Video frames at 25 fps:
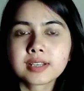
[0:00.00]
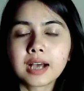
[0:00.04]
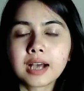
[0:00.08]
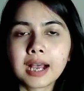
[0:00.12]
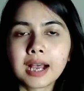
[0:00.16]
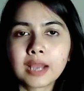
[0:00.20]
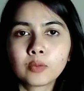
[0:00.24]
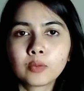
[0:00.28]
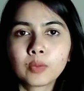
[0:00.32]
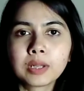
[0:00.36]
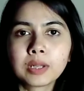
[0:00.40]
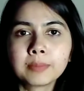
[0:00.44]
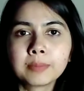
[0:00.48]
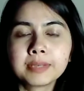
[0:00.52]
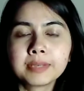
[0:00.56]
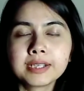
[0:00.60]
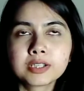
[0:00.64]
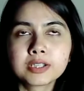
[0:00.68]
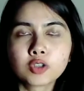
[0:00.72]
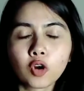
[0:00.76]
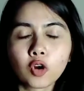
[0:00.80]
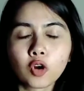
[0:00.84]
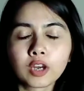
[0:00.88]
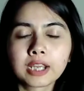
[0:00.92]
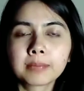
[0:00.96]
I will be
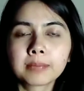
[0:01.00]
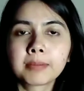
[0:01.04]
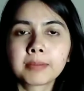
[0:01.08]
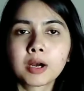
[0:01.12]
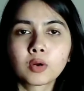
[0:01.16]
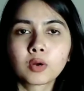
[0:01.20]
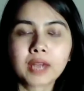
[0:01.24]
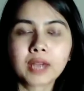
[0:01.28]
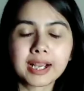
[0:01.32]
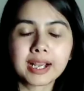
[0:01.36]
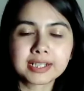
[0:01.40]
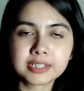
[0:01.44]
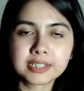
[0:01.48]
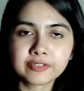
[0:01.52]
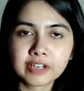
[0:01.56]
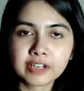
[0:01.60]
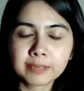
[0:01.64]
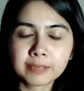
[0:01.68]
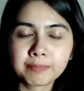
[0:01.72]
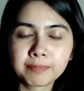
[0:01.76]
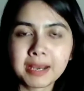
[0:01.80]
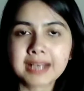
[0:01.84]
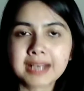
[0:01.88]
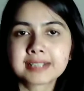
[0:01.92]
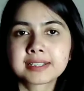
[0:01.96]
talking about active
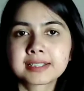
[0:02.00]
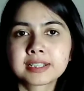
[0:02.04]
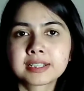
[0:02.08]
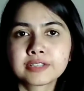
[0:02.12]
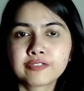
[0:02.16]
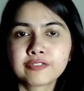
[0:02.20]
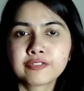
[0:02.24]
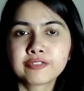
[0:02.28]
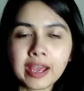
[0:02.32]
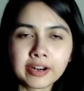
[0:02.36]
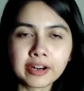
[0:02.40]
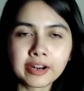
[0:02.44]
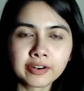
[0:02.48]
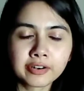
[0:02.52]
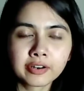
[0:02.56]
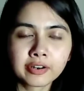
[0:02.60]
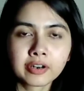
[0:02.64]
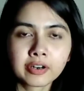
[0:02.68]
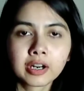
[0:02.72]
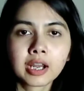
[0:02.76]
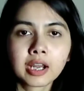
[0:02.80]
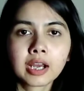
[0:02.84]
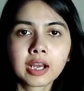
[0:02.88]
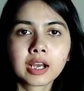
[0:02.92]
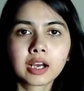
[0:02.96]
and passive,
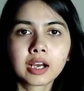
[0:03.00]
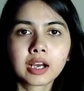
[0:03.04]
error,